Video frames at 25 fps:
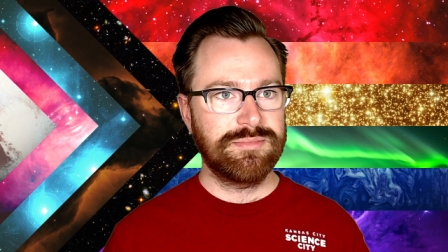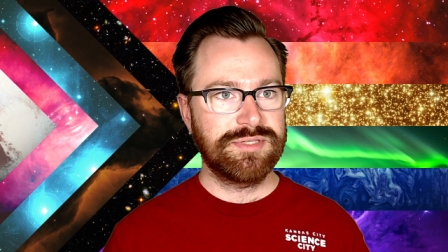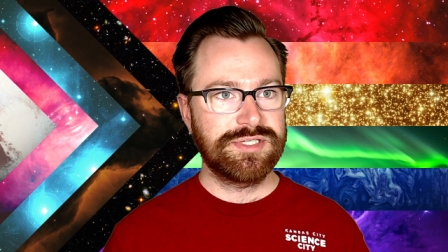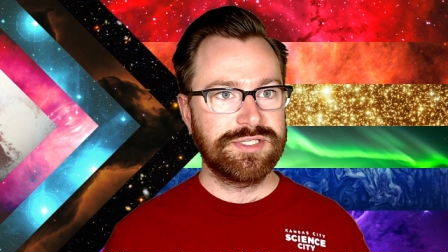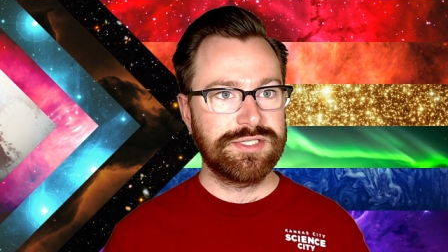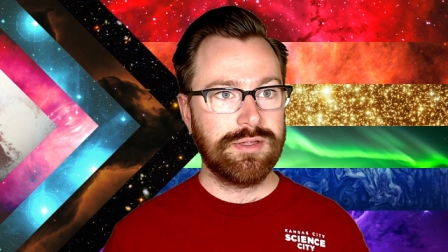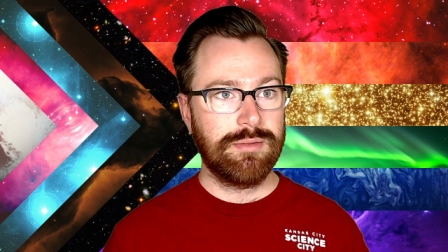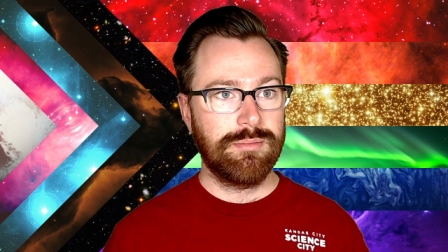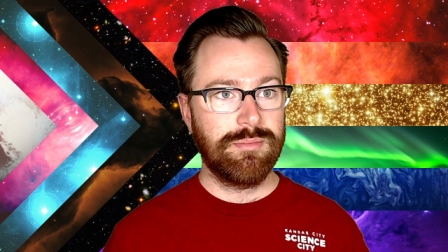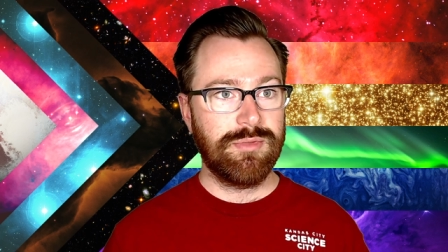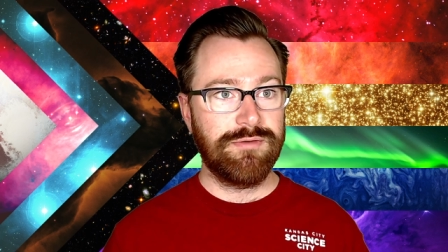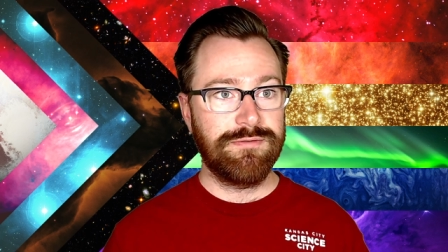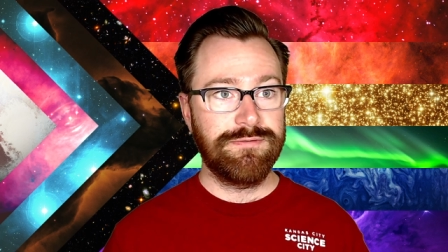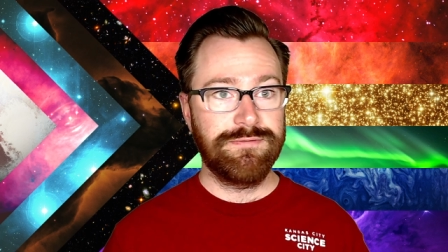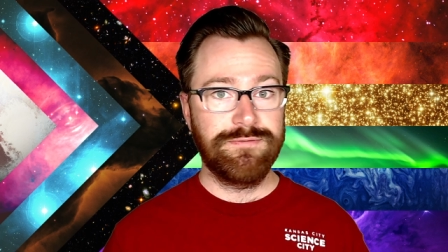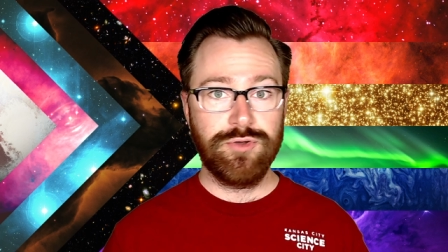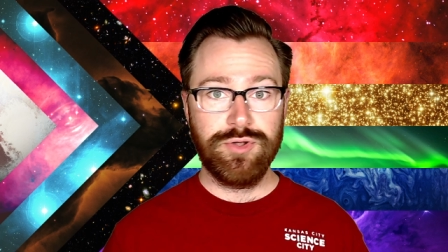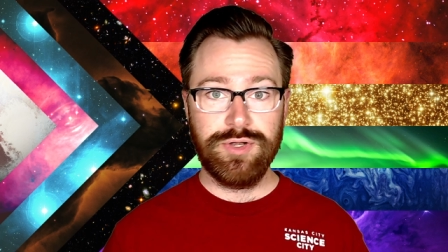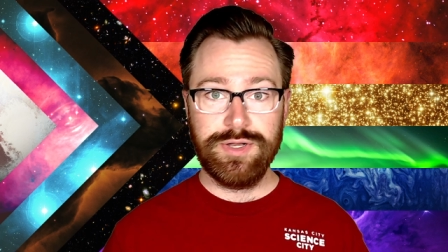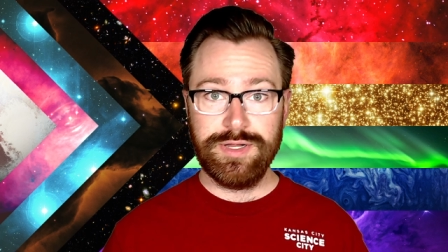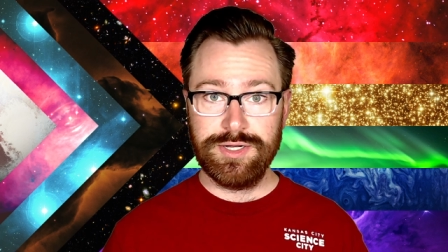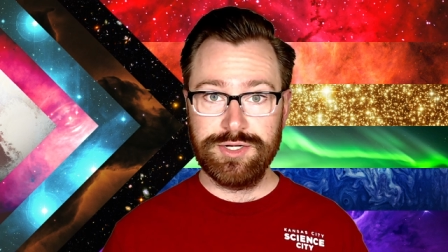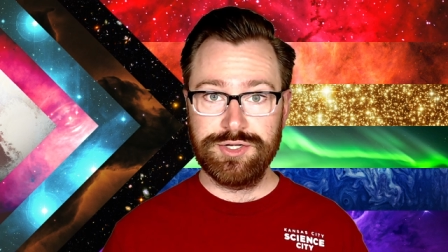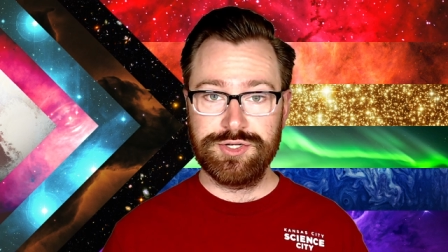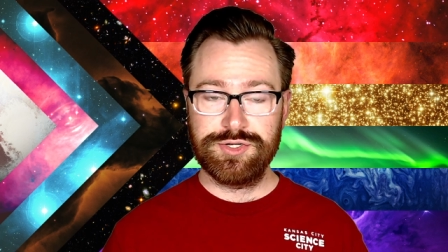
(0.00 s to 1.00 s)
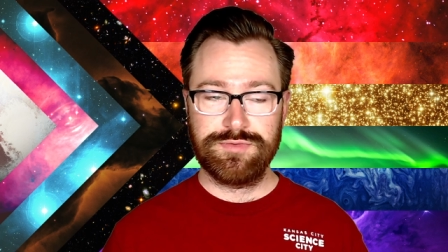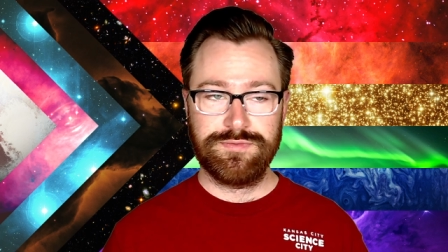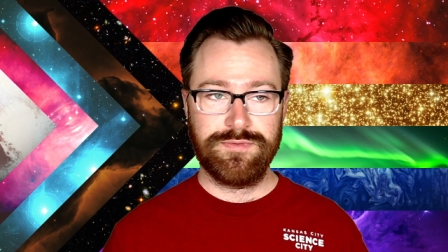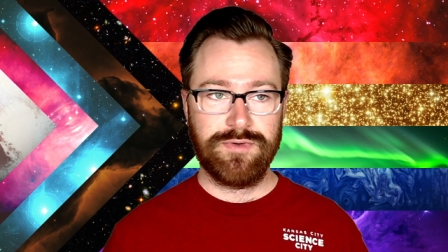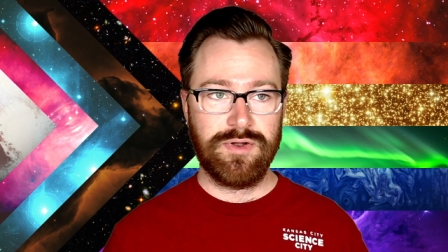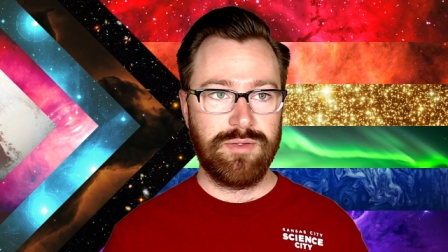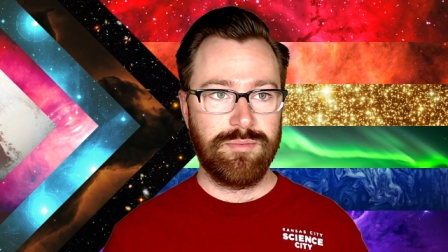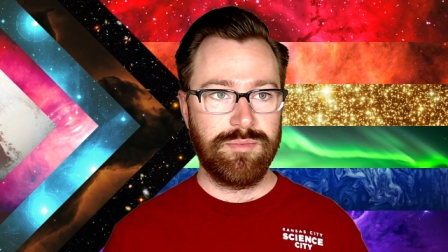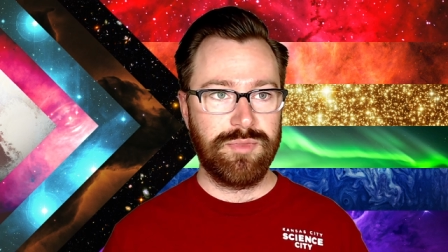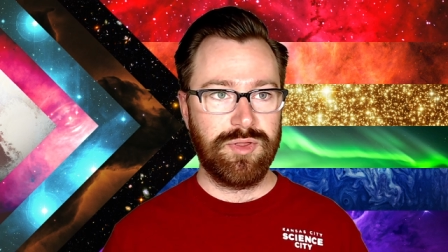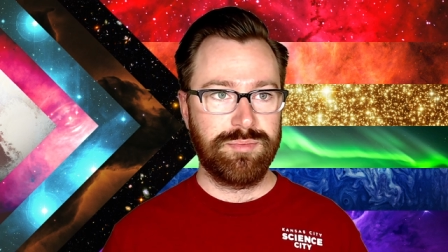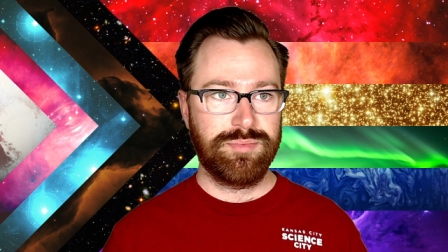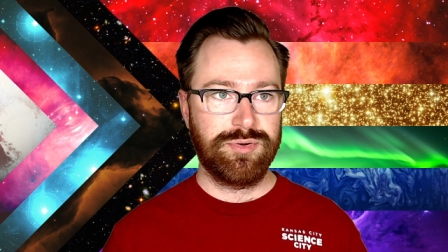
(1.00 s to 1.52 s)
some footage
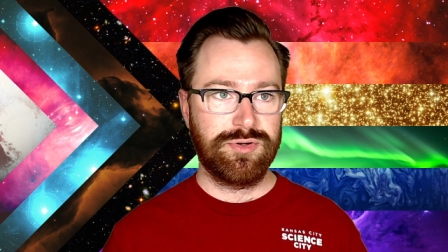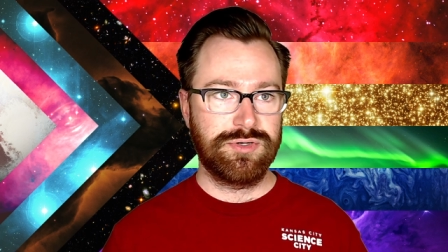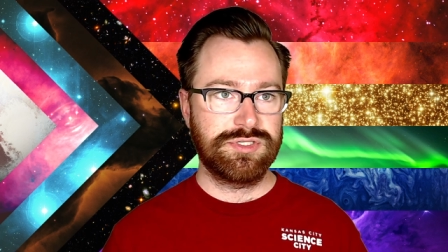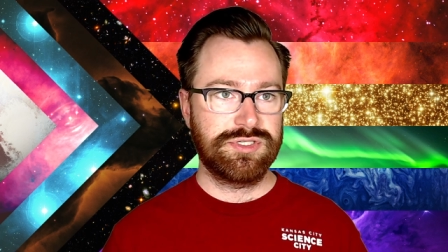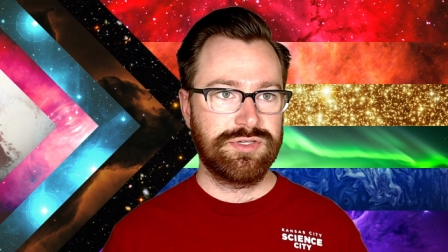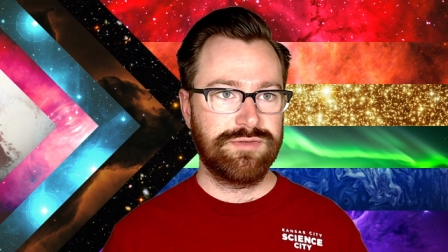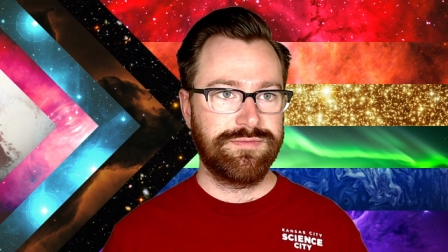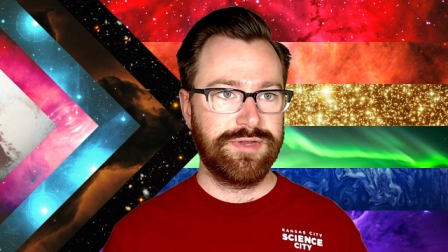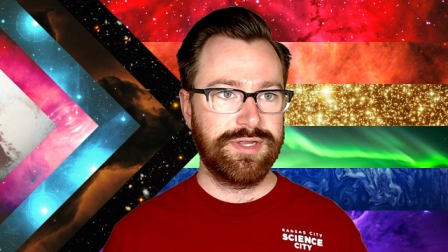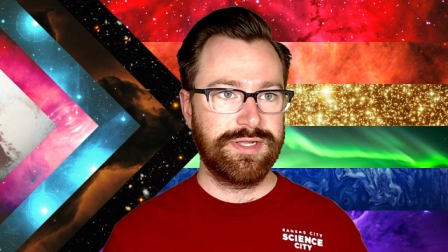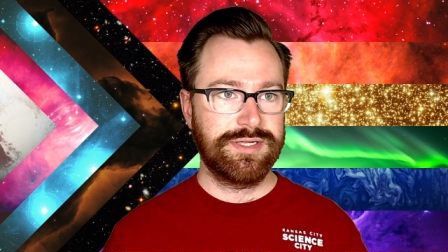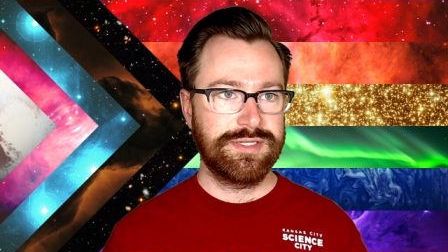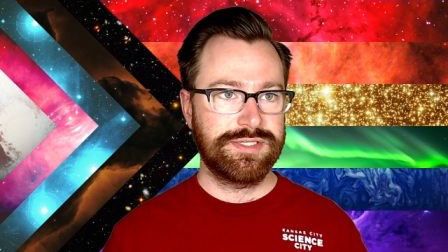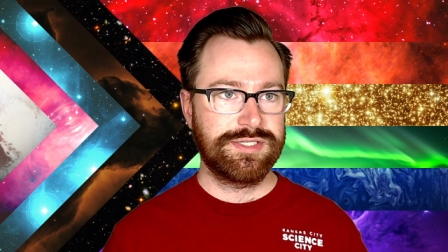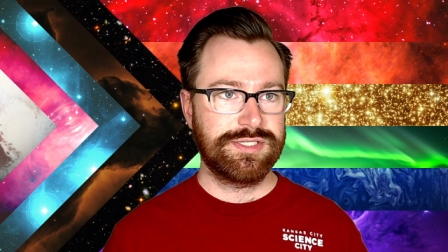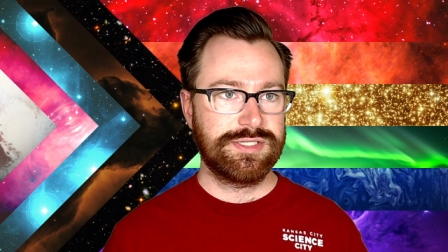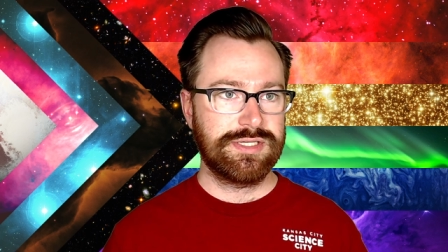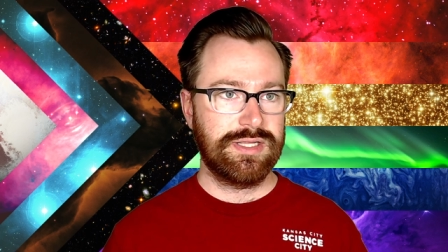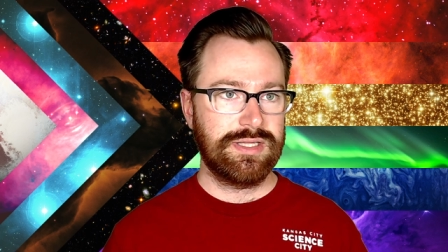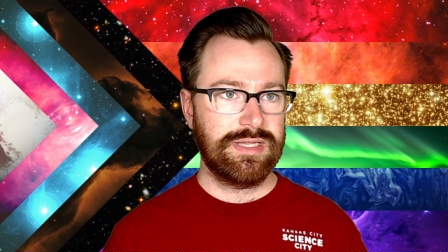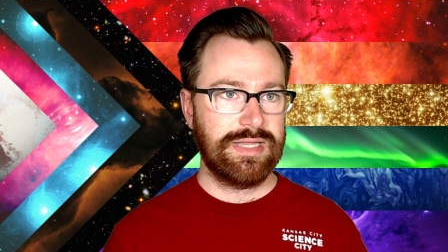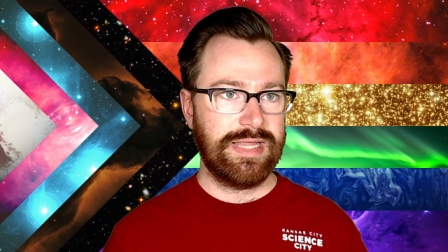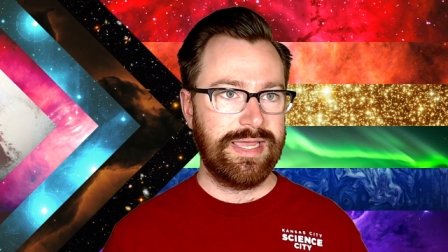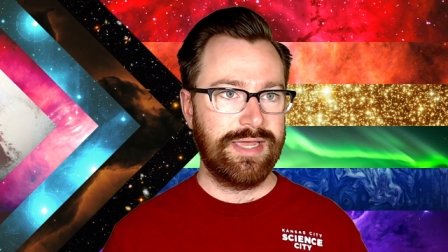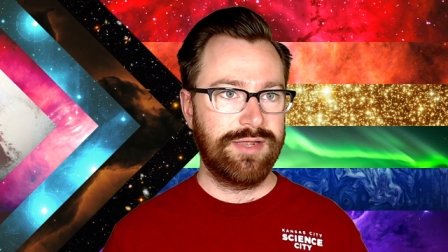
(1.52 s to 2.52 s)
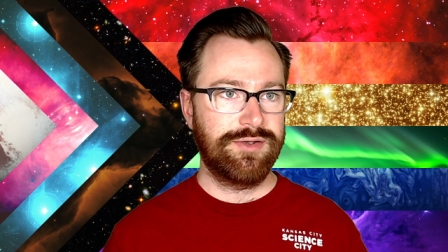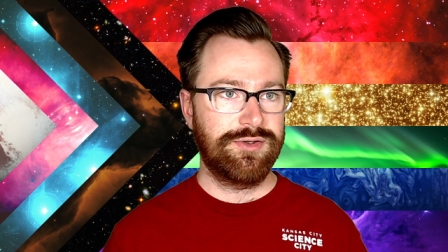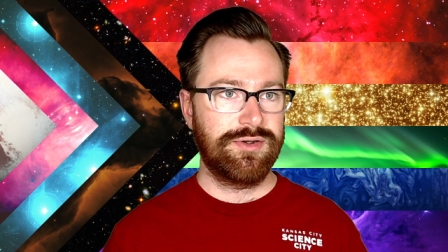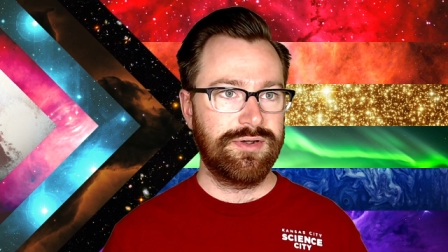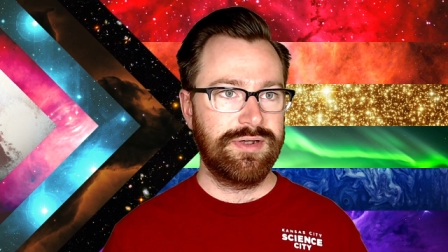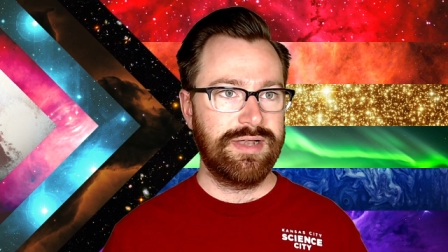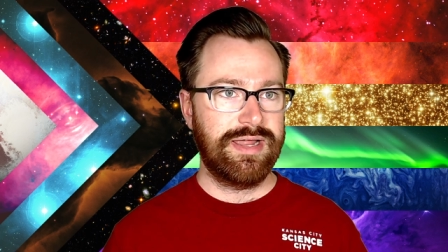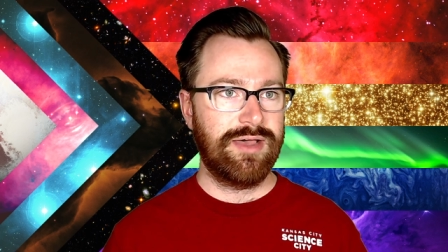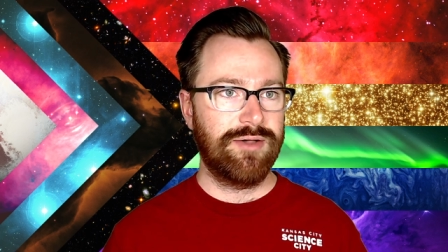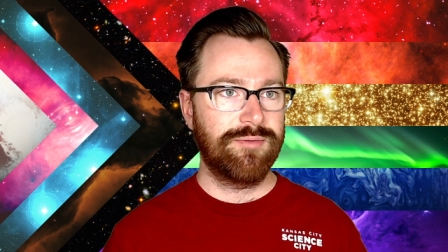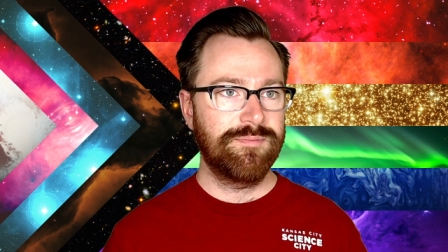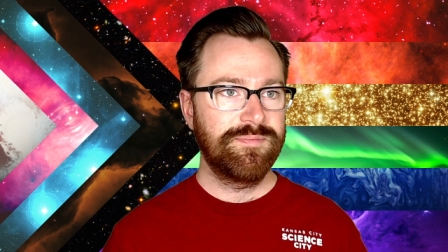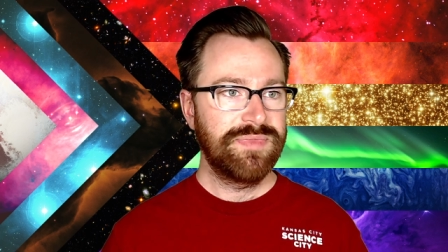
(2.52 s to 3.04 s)
from the Perseverance lander.
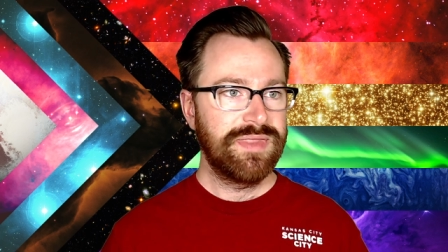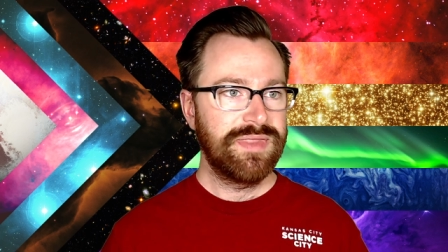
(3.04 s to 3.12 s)
Now,